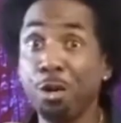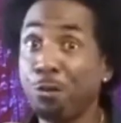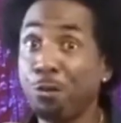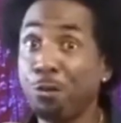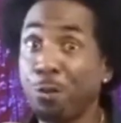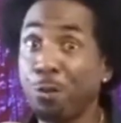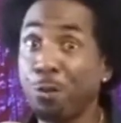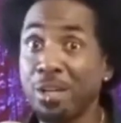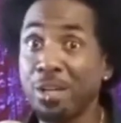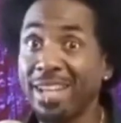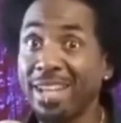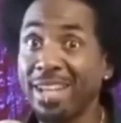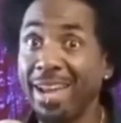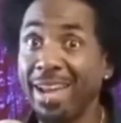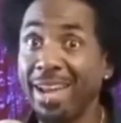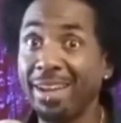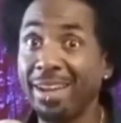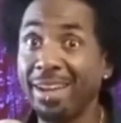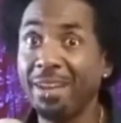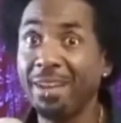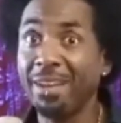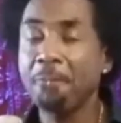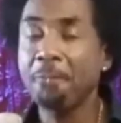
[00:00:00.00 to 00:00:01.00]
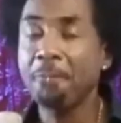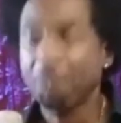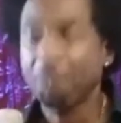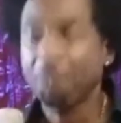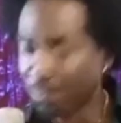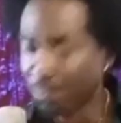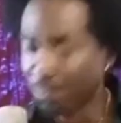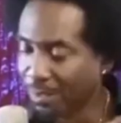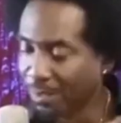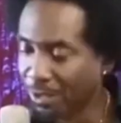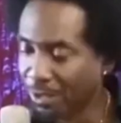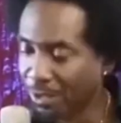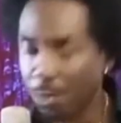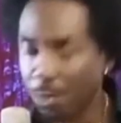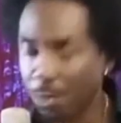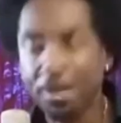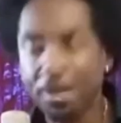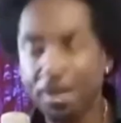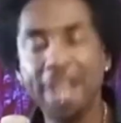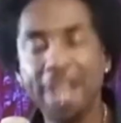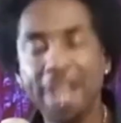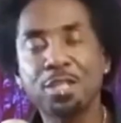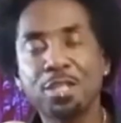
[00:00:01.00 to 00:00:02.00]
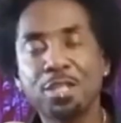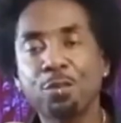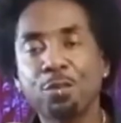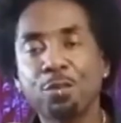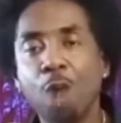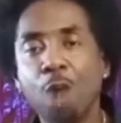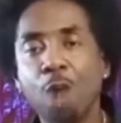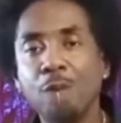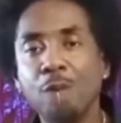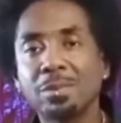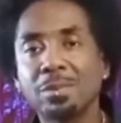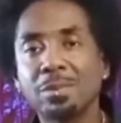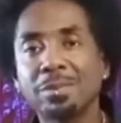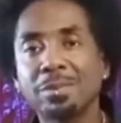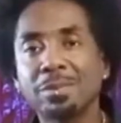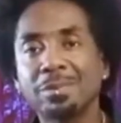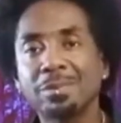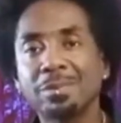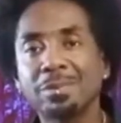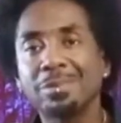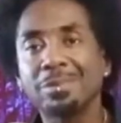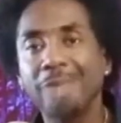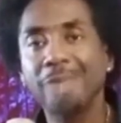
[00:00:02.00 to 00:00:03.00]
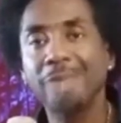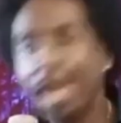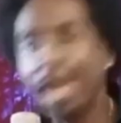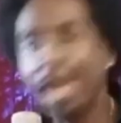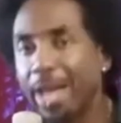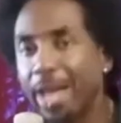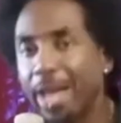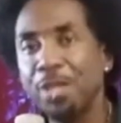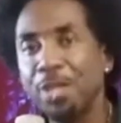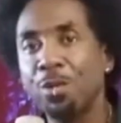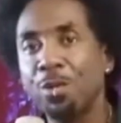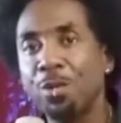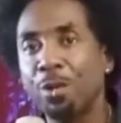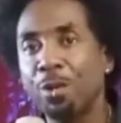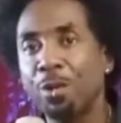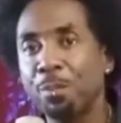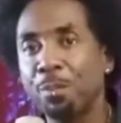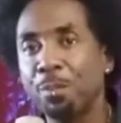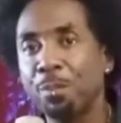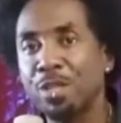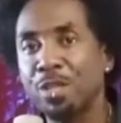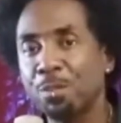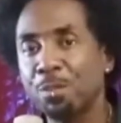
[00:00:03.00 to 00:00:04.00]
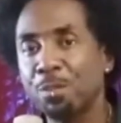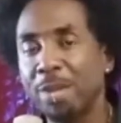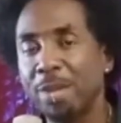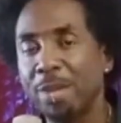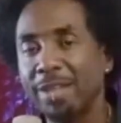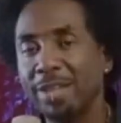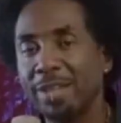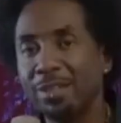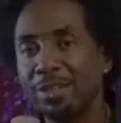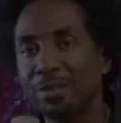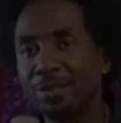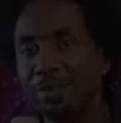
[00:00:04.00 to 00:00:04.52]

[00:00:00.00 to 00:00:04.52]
for today. Your positive quote and your perspective.